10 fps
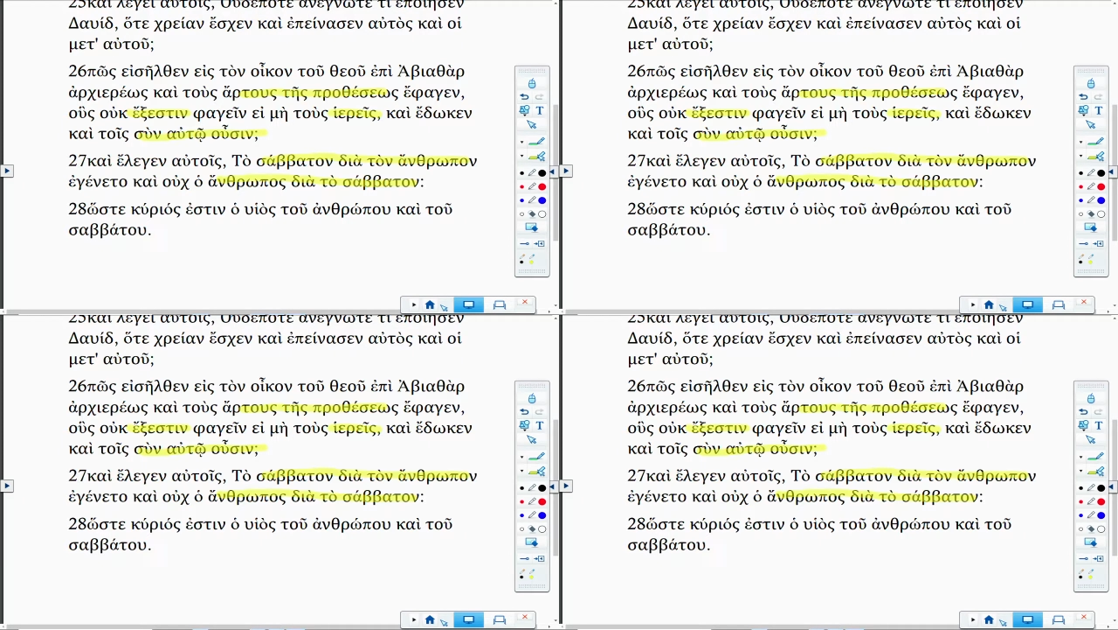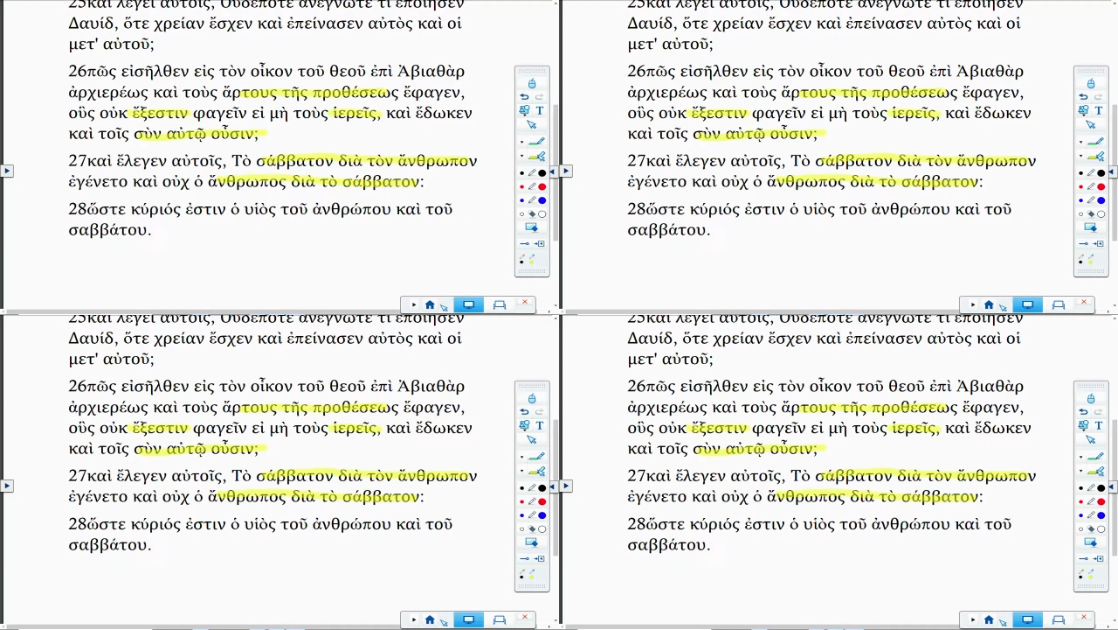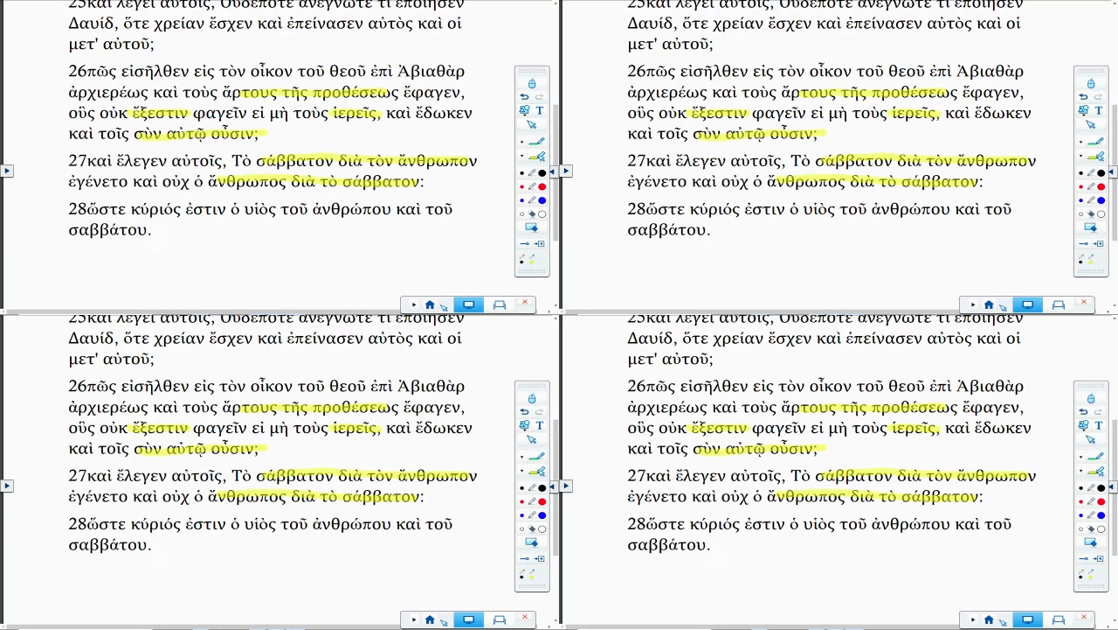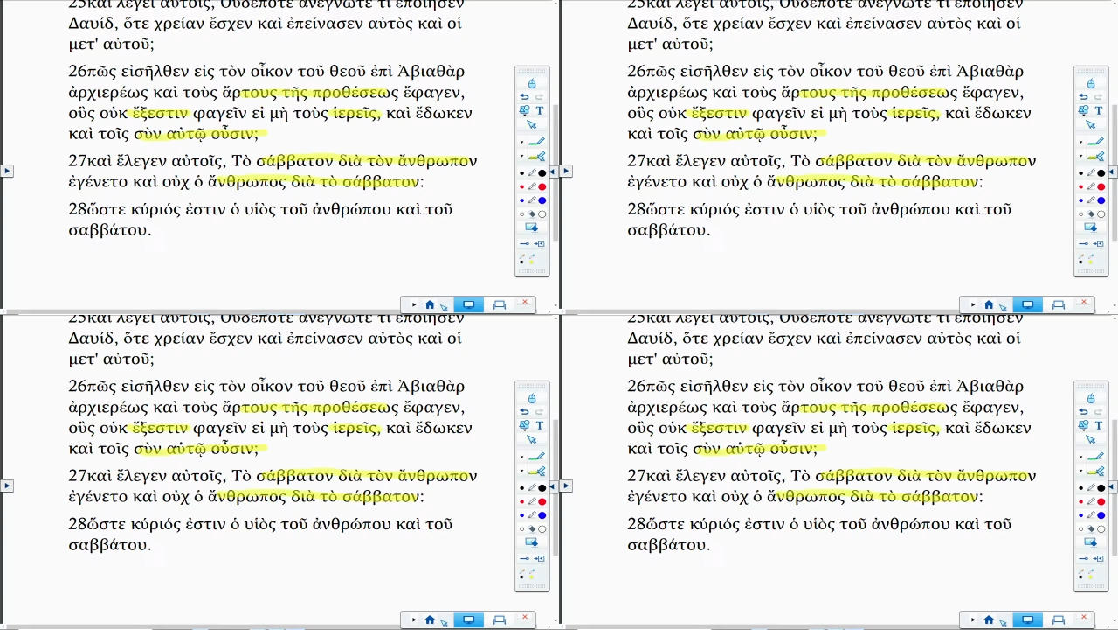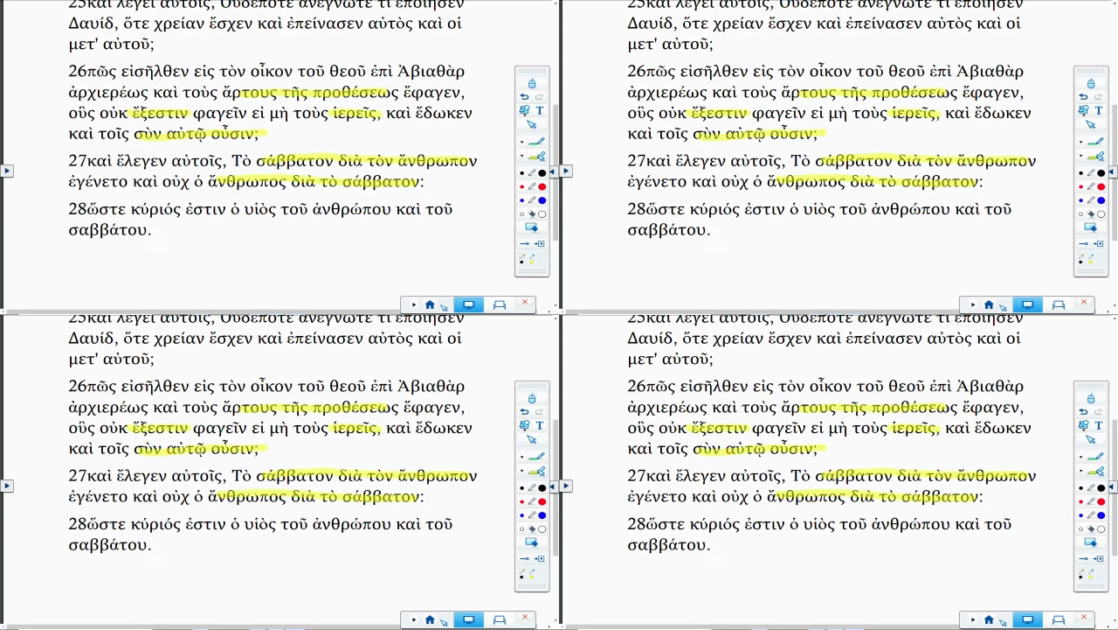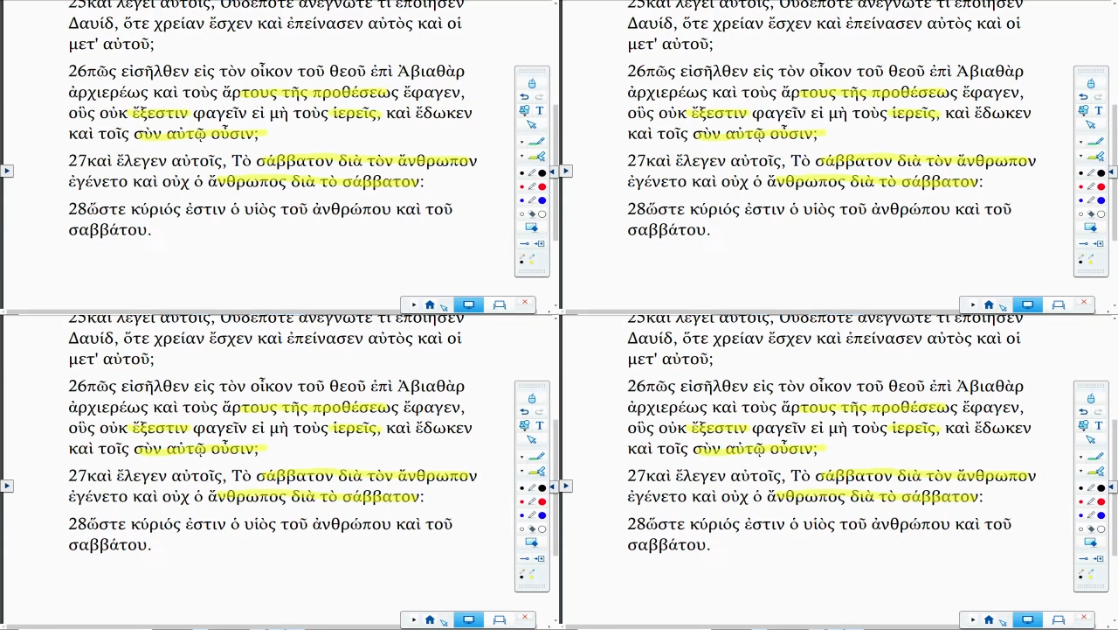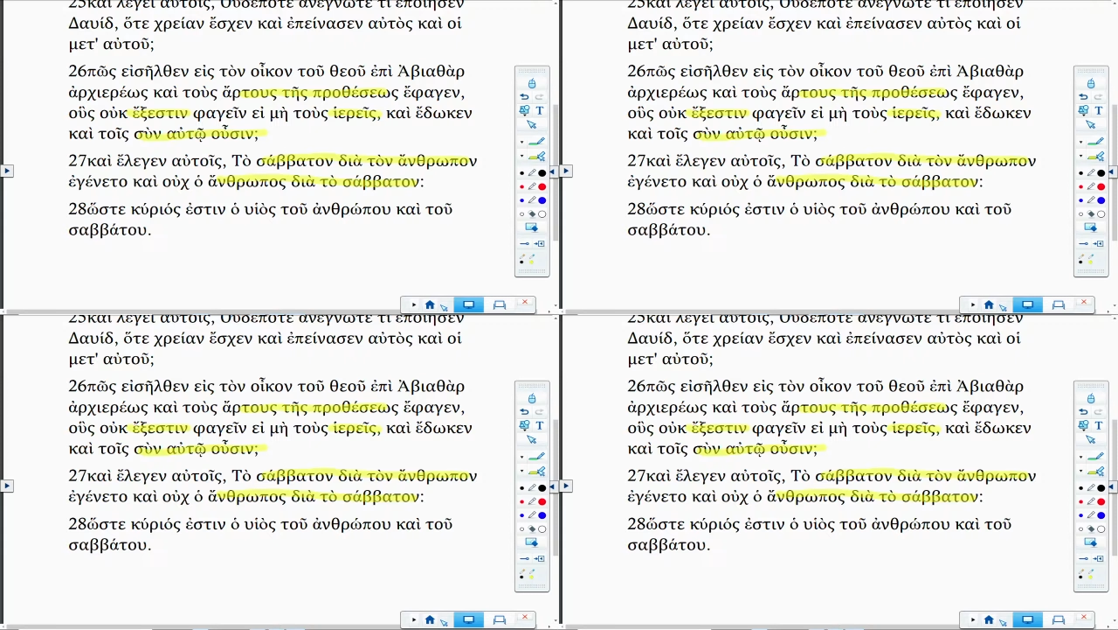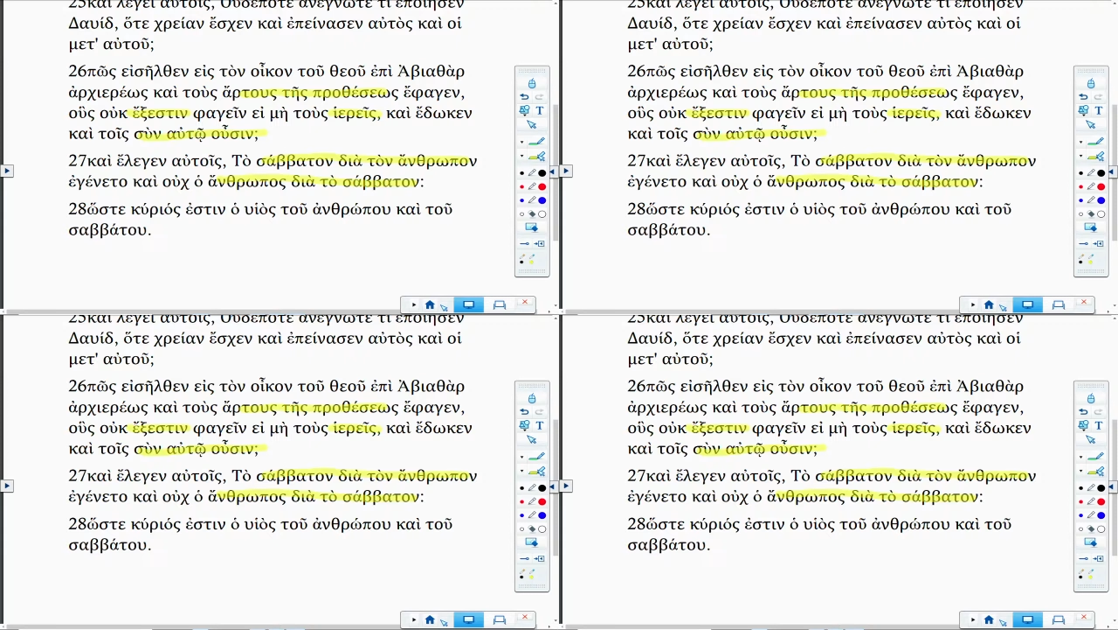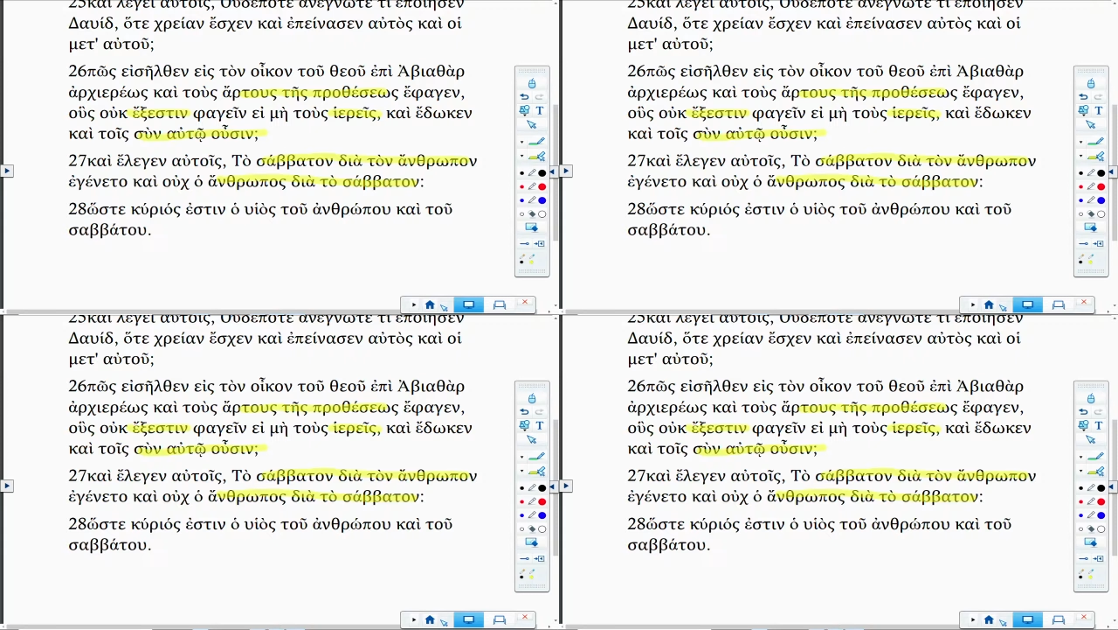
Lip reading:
No face is visible, so there are no lips to read.